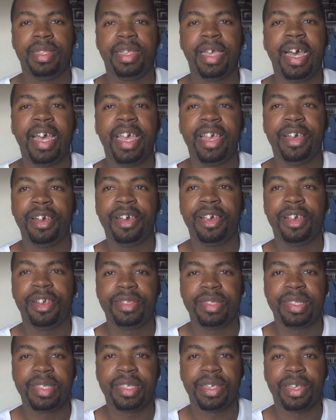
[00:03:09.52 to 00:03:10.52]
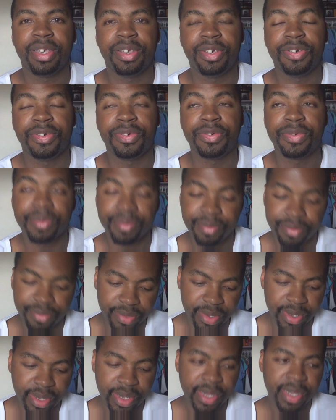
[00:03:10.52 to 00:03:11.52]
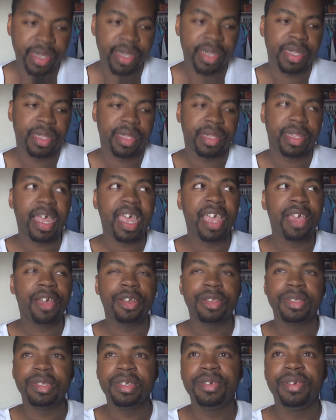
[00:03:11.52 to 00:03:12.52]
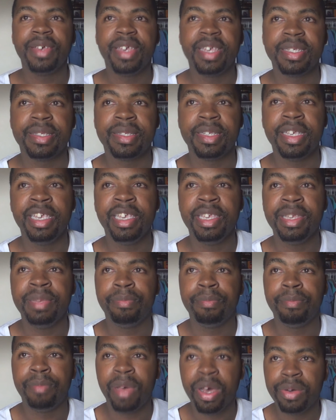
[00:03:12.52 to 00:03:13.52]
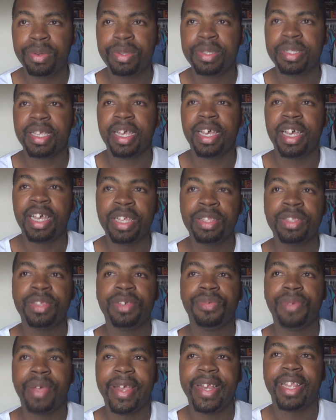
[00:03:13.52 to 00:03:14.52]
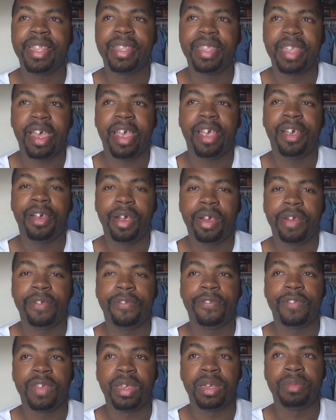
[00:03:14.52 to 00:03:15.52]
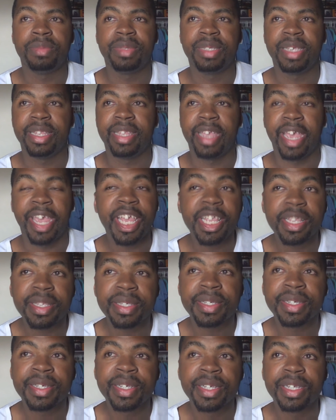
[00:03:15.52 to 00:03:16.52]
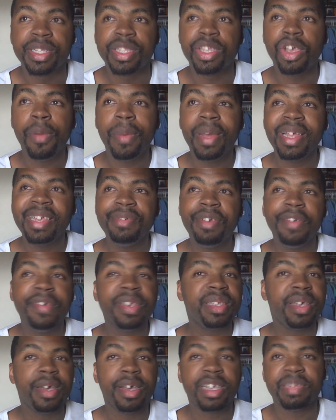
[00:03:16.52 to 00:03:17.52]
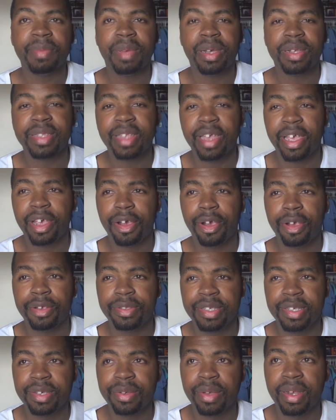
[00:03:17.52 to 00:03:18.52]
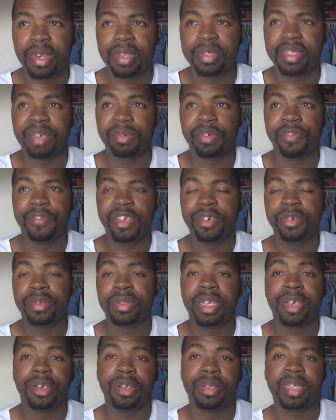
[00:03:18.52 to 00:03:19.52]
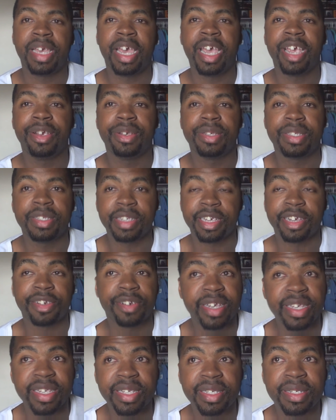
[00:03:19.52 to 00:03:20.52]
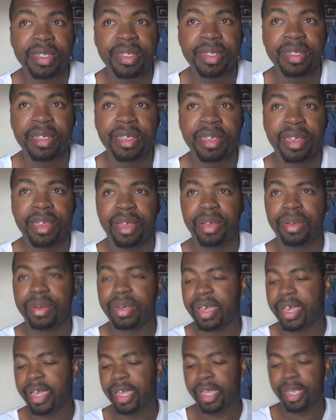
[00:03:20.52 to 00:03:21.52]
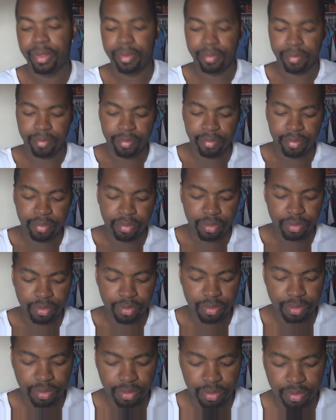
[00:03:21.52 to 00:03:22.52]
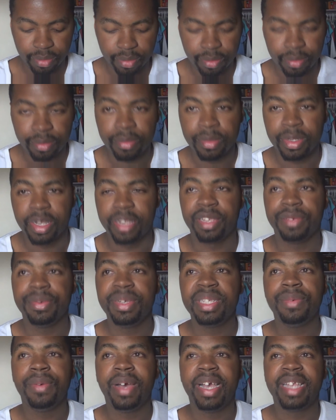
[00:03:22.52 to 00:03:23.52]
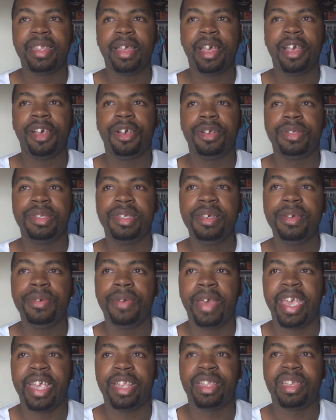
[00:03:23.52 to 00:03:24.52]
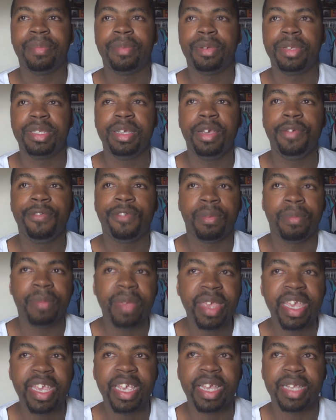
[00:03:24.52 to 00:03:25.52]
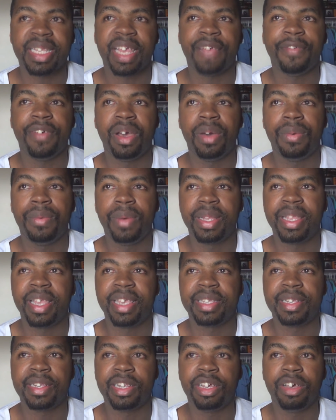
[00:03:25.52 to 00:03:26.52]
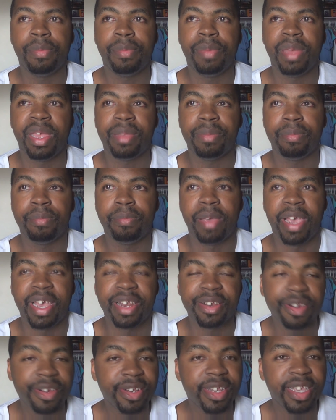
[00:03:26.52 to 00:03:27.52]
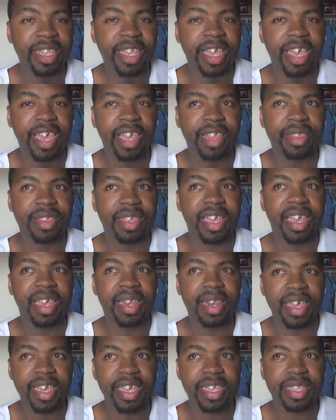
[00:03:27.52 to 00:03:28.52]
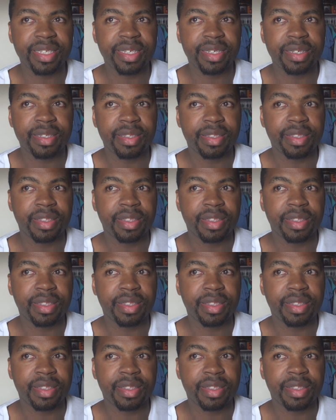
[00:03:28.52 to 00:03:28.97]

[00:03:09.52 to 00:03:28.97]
Die Hard 2. Die Hard 2 is the most underrated Die Hard film to date. Nobody really talks about Die Hard 2 unless they're reviewing their entire series, okay? And the reason why Die Hard 2 ain't number 2 for me, because I found one that's a little bit better than that, that I liked.